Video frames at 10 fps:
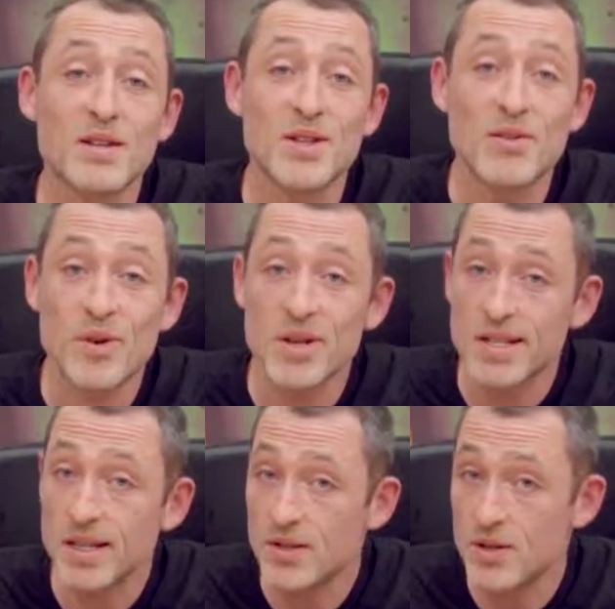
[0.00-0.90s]
so the first
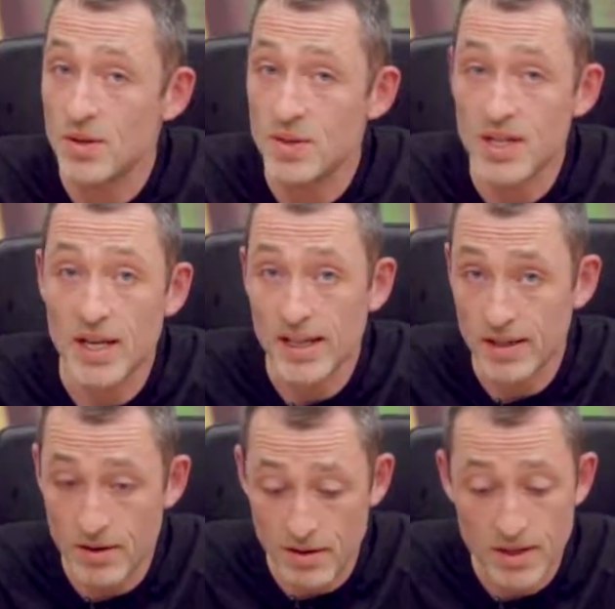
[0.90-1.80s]
thing you do is you get
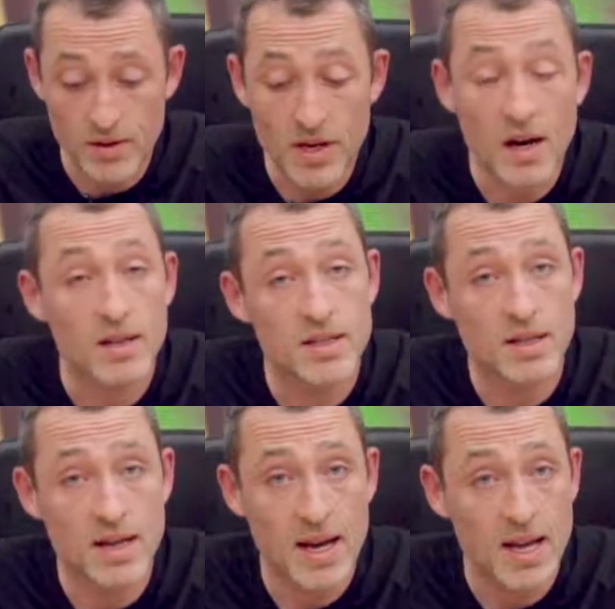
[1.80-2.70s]
your cards
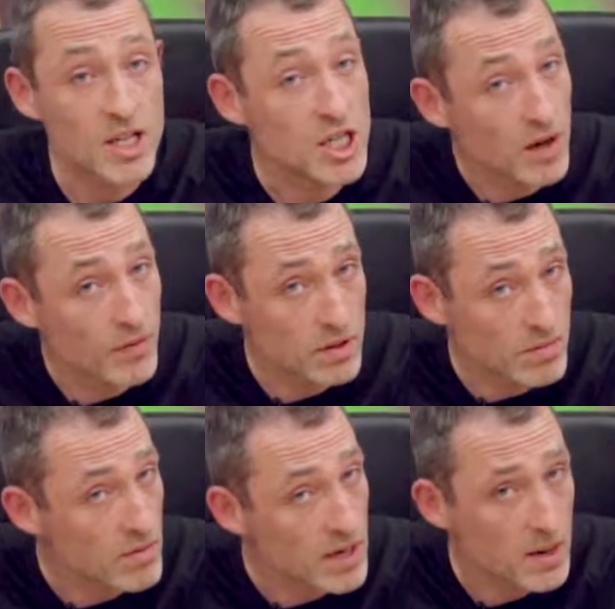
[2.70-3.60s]
in your hand, shuffle
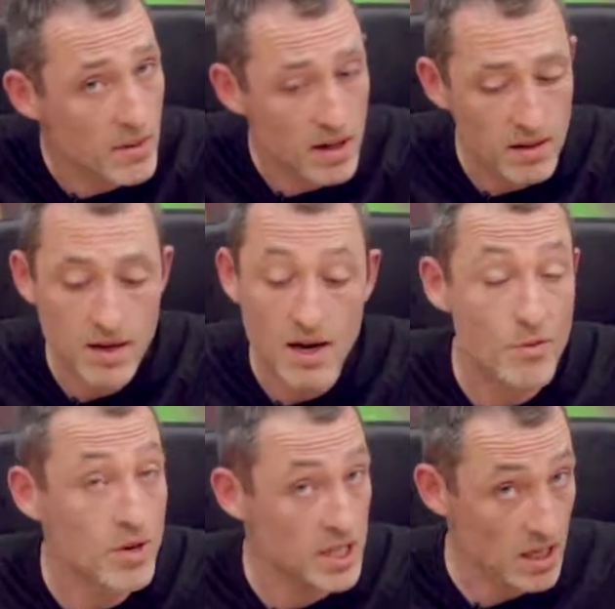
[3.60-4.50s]
them really well. I've
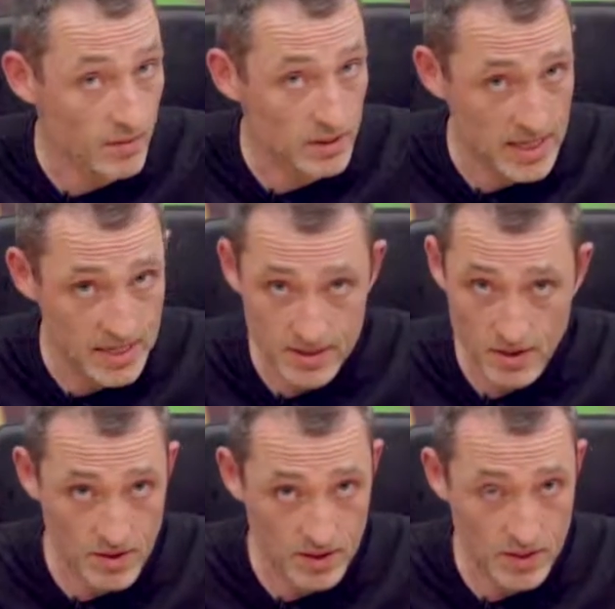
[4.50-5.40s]
already shuffled these, so
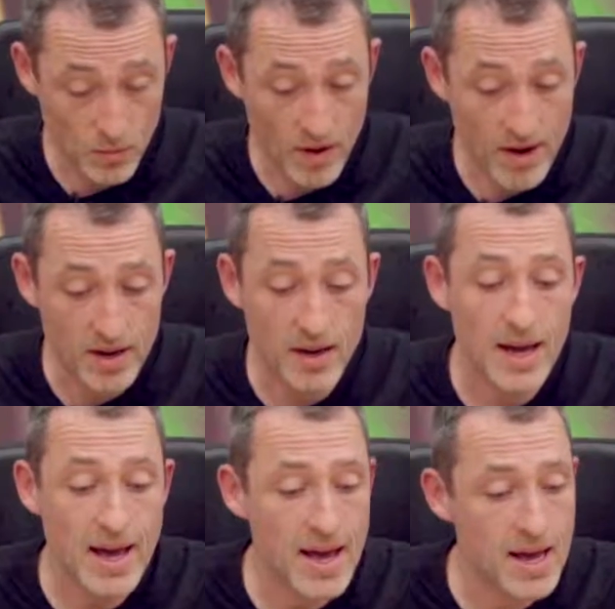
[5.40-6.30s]
no need to worry.
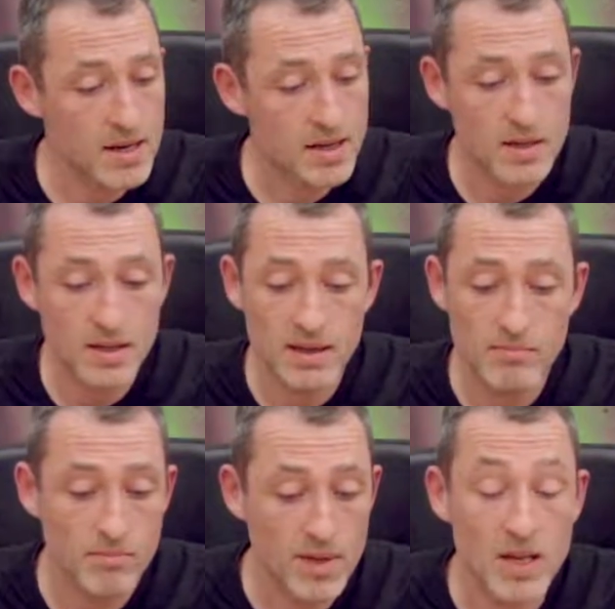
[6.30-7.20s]
And
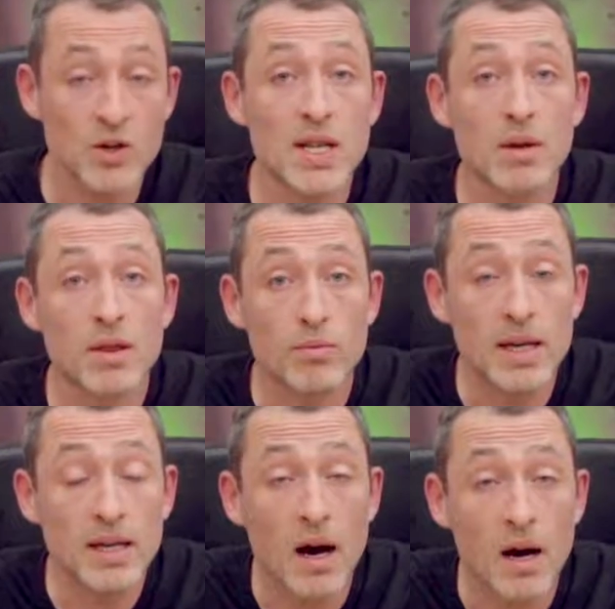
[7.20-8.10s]
then you deal
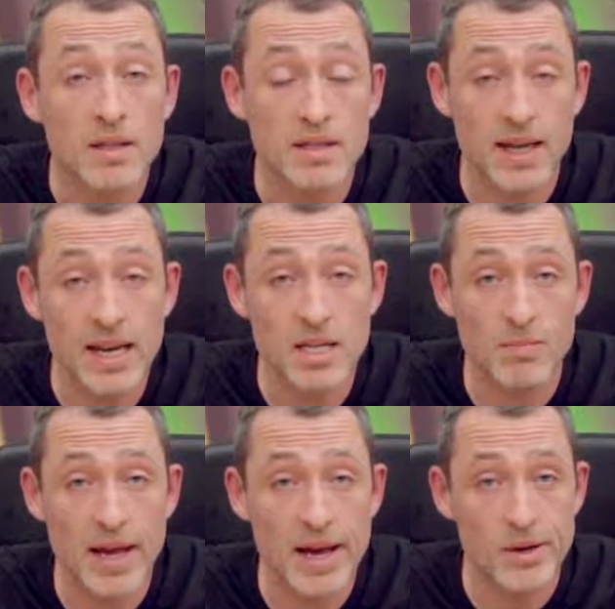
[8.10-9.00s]
3 cards to each player